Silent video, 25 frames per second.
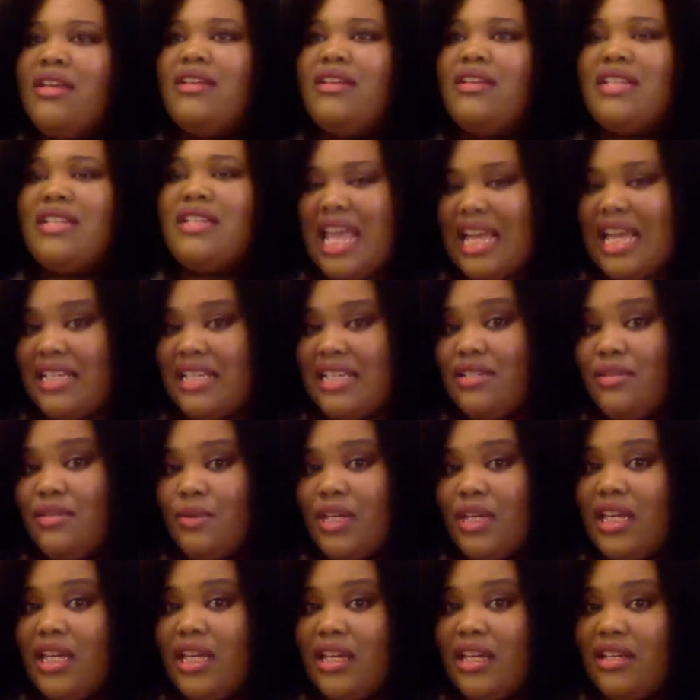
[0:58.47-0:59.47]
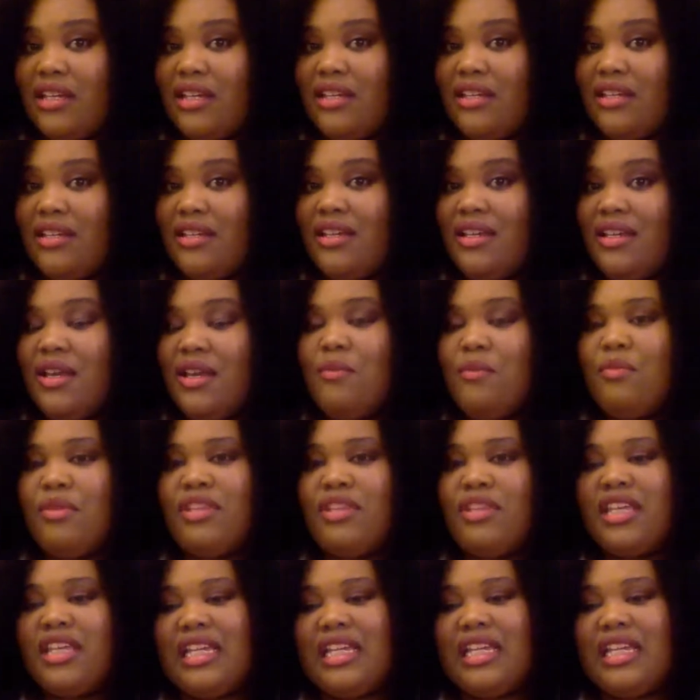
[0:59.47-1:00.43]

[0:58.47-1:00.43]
next week, but they